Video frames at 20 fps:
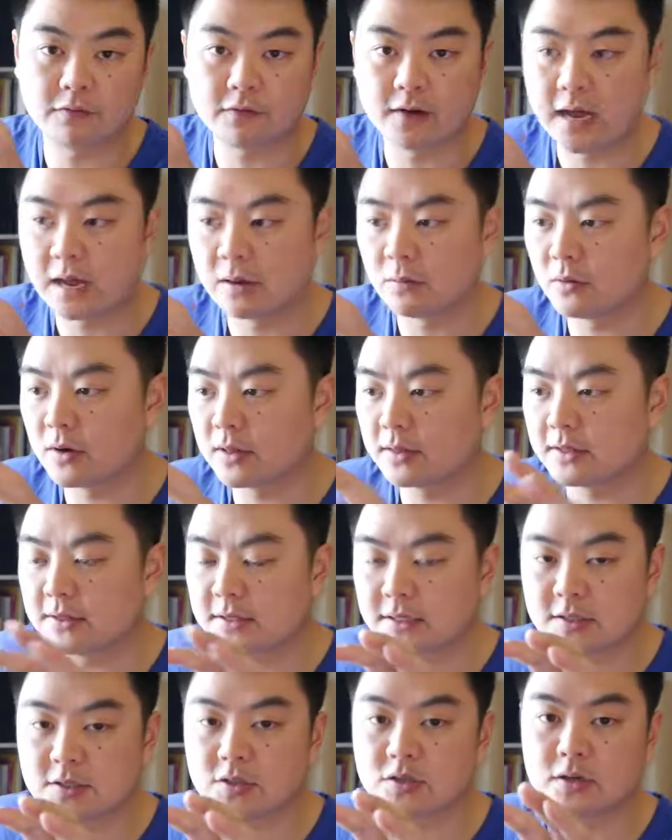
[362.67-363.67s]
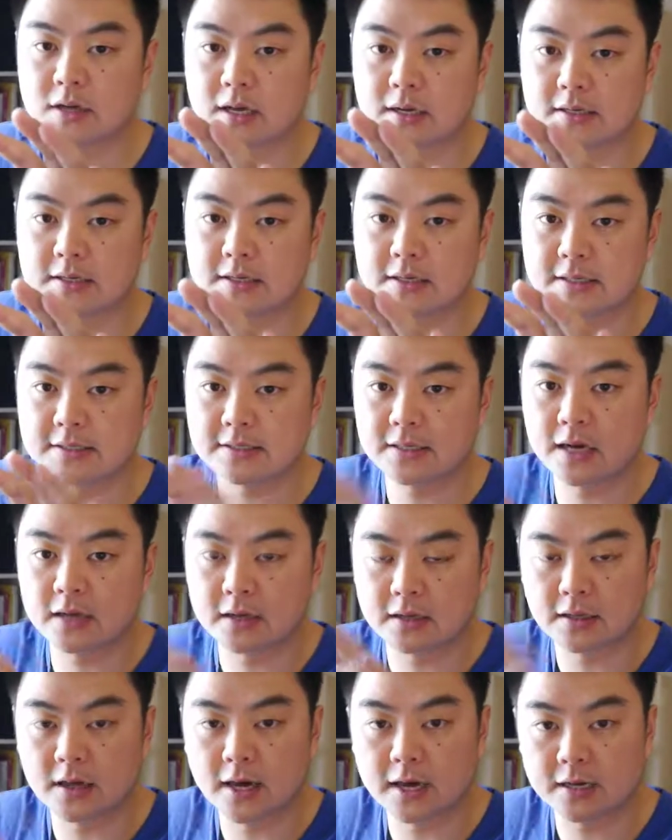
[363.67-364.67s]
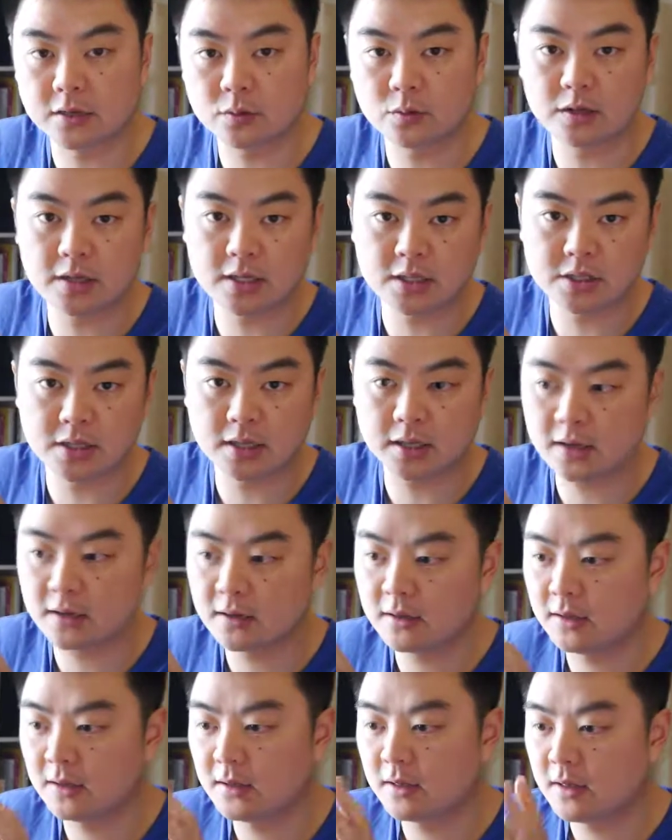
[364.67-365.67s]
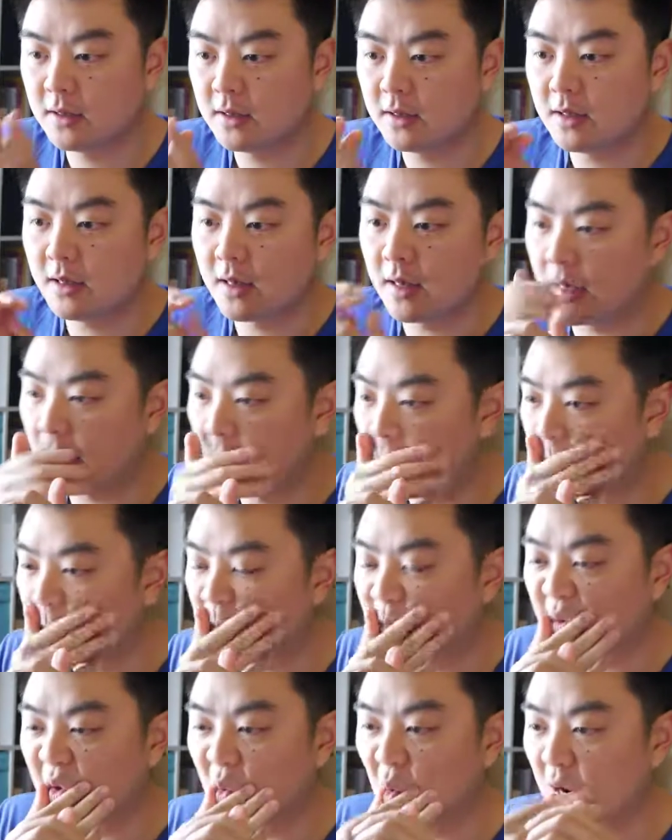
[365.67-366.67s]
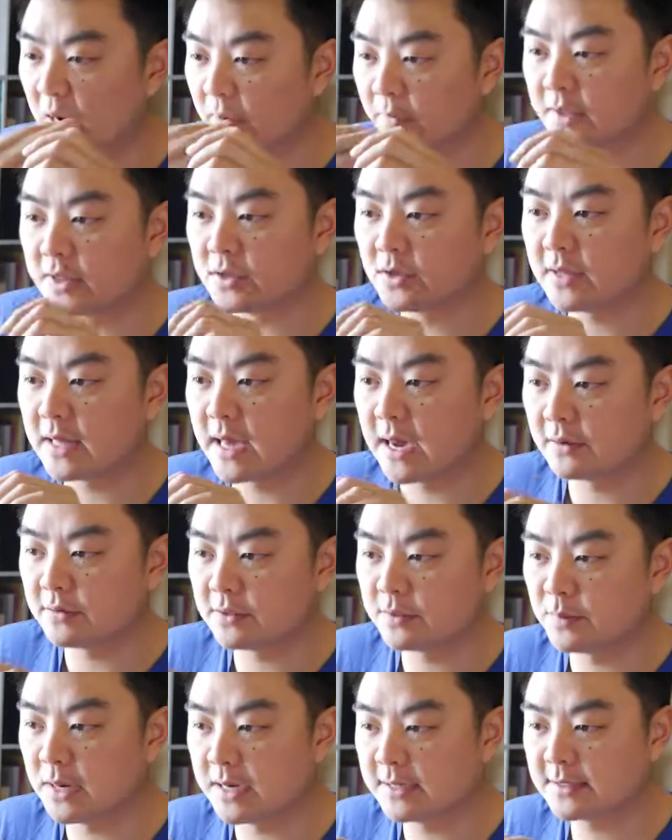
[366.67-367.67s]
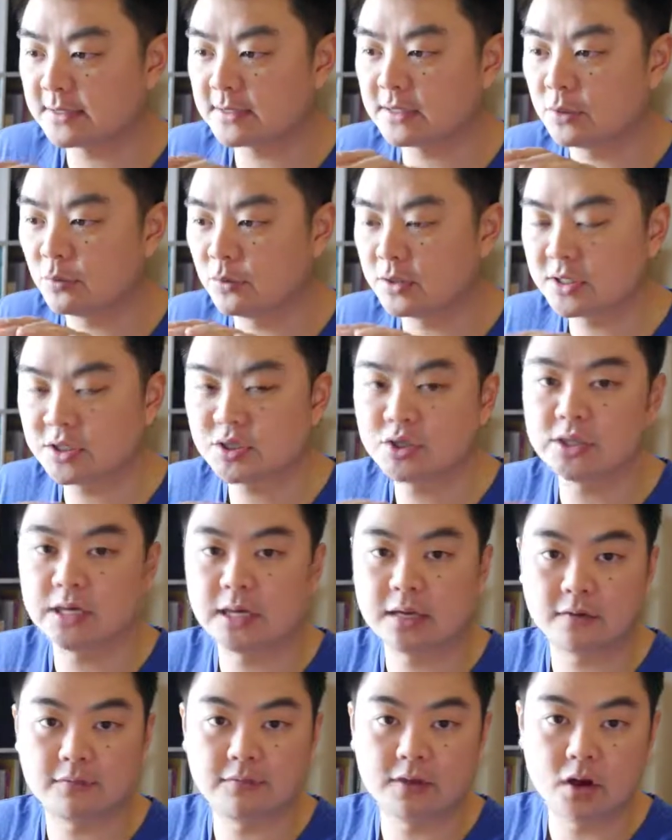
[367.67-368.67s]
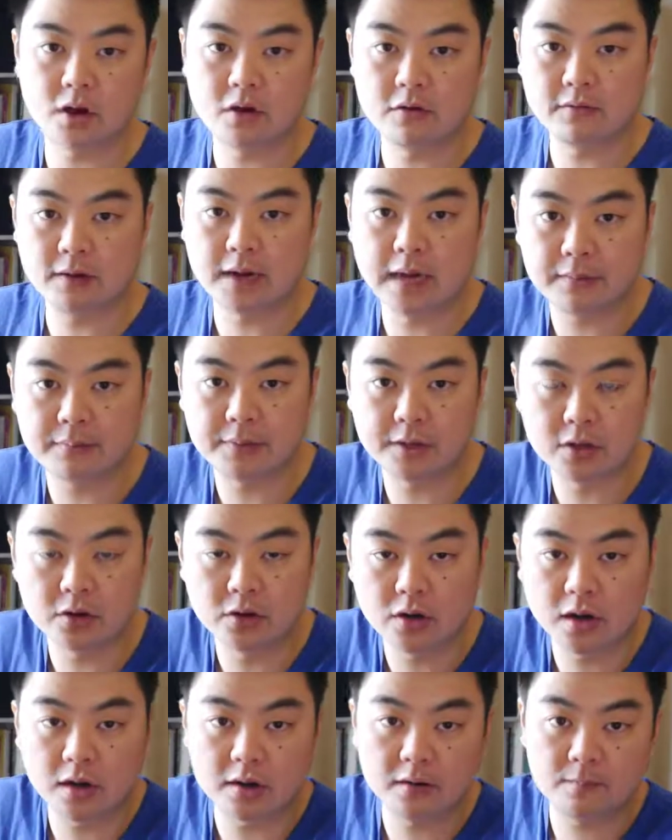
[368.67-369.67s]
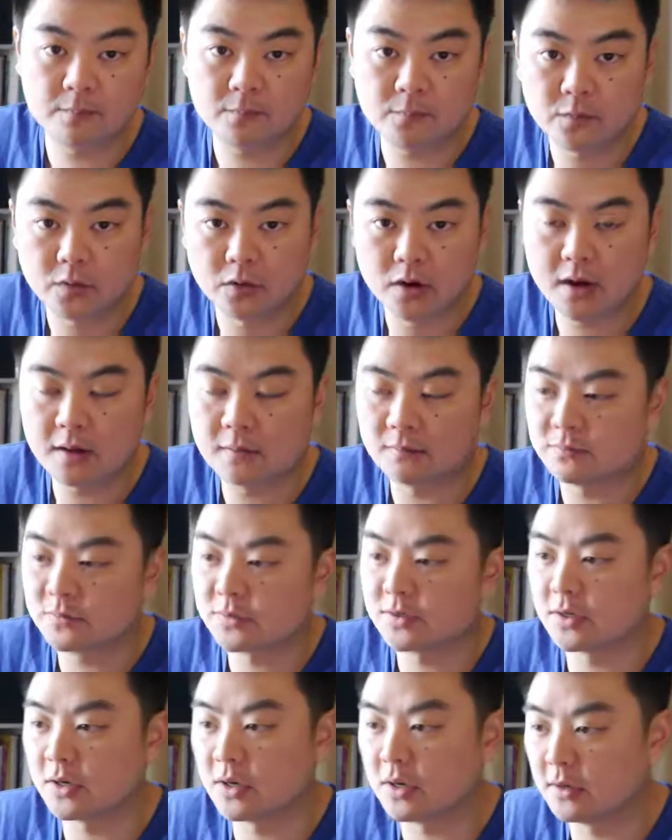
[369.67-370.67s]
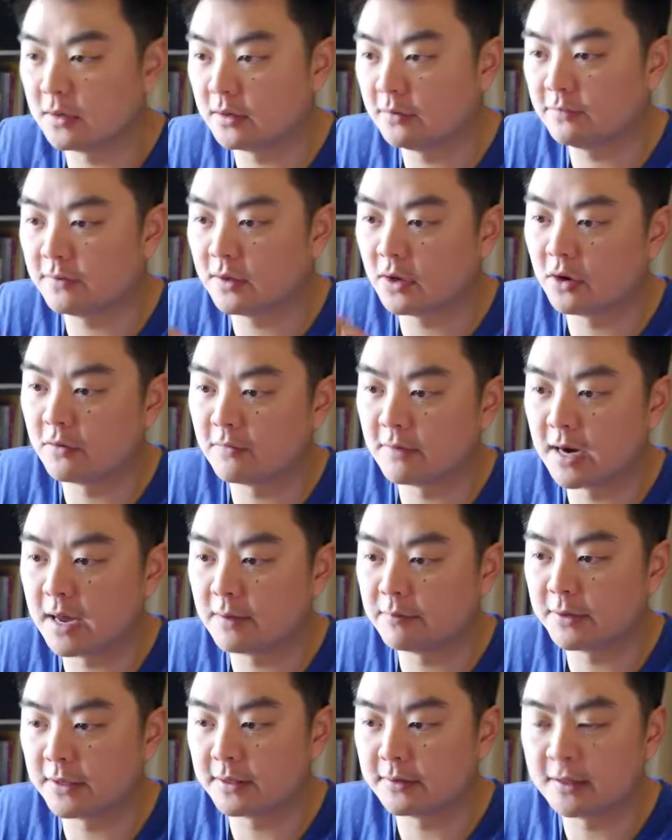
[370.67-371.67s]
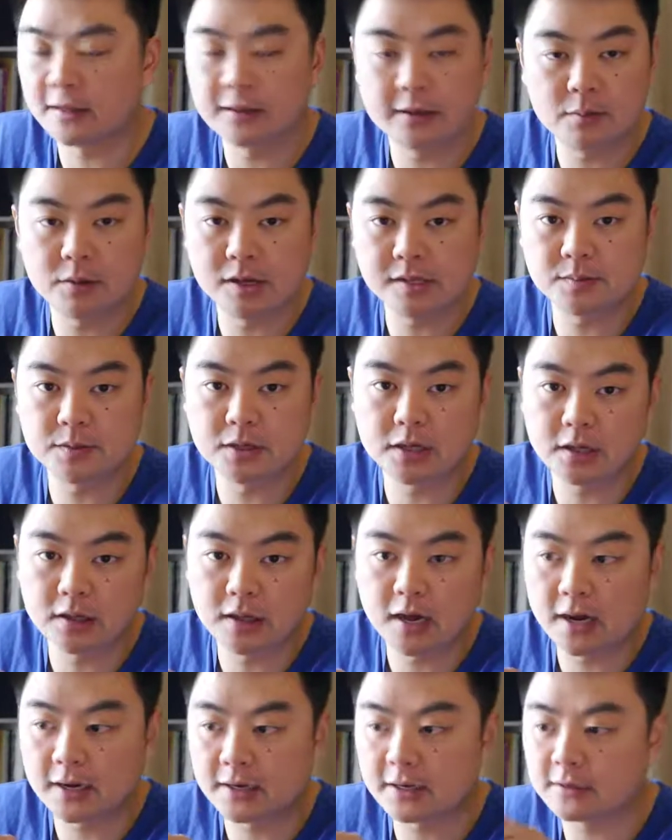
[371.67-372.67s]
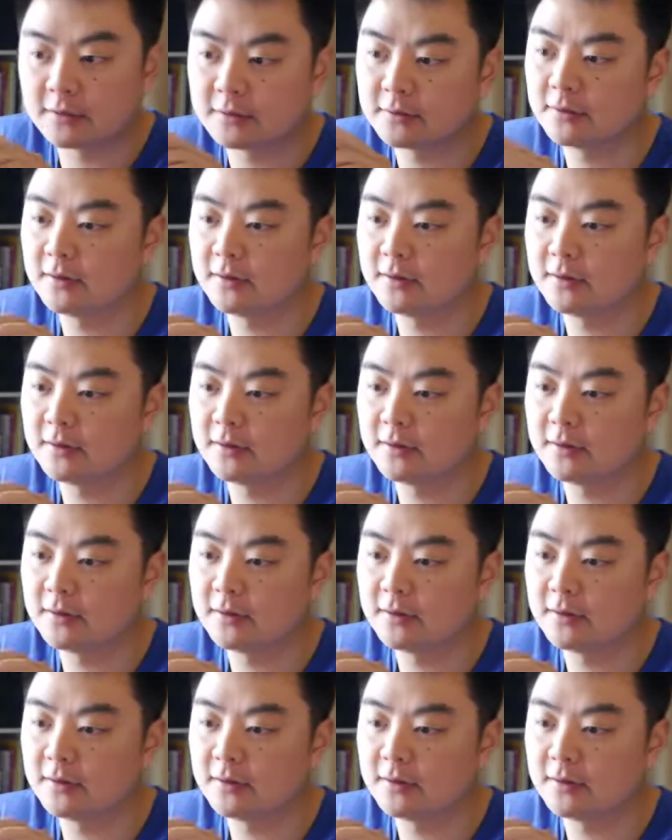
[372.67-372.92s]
frame, whether these two entities are colliding with each other. And the way we do that is basically we just check if they're overlapping or not, right? So if they're overlapping, then they must be colliding.